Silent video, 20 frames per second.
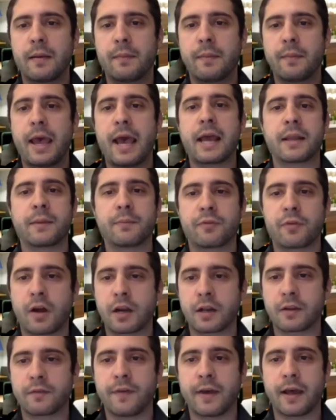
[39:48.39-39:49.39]
adding
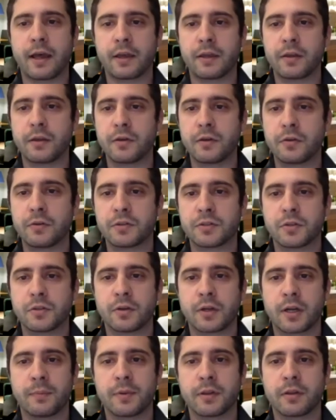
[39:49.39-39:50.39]
product value, so a
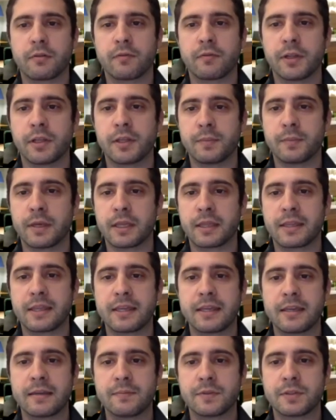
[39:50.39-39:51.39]
couple of the really big
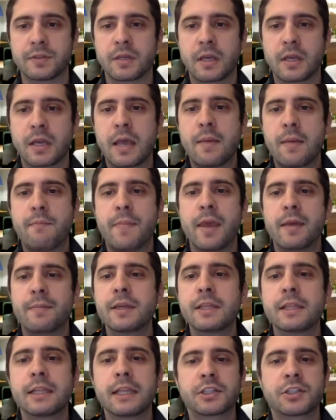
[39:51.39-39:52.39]
themes. Maybe
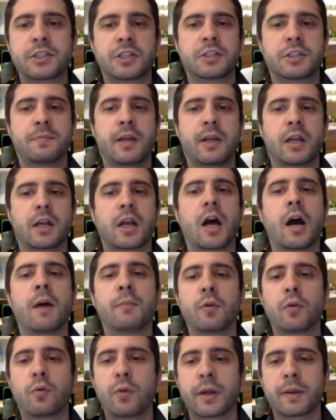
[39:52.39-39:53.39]
let's just spend a couple
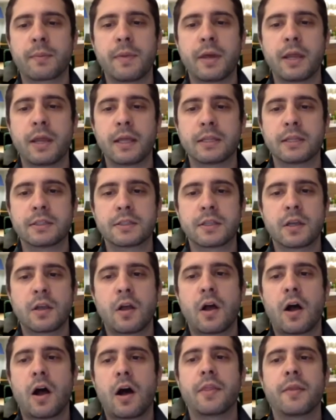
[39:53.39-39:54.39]
quick minutes
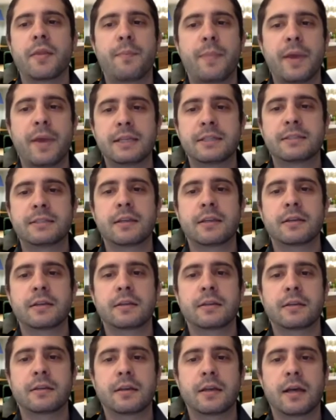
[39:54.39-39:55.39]
on the basics,
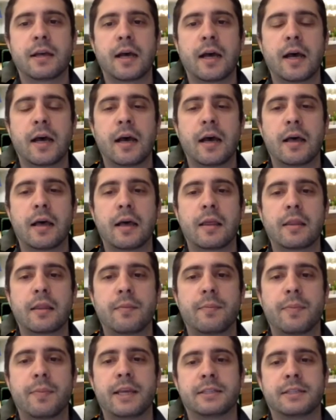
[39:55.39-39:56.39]

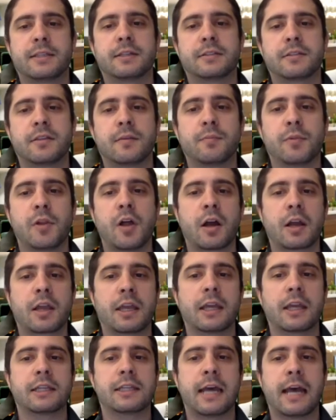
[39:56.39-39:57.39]
the blocking
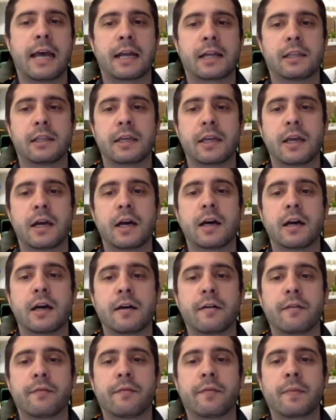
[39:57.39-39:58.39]
and tackling
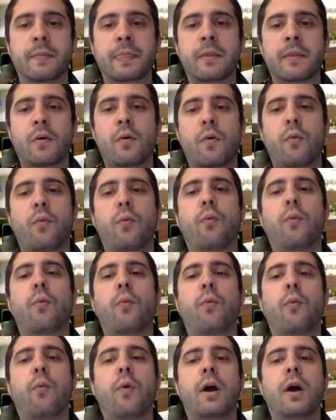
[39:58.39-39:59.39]
of
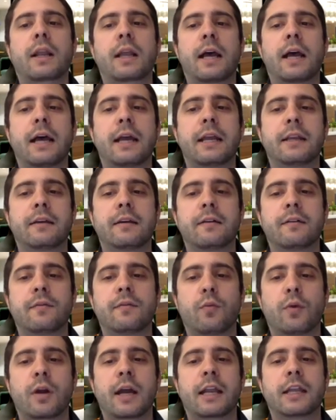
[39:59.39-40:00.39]
what kind of
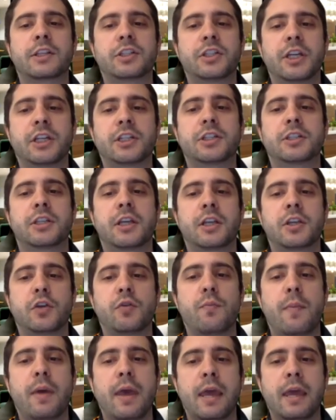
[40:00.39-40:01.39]
changes can you
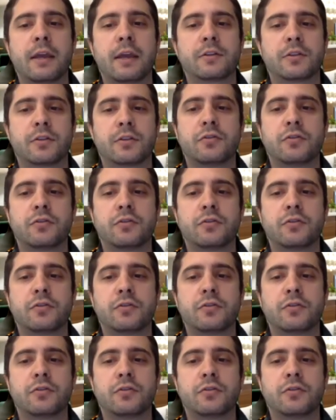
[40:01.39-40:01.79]
make to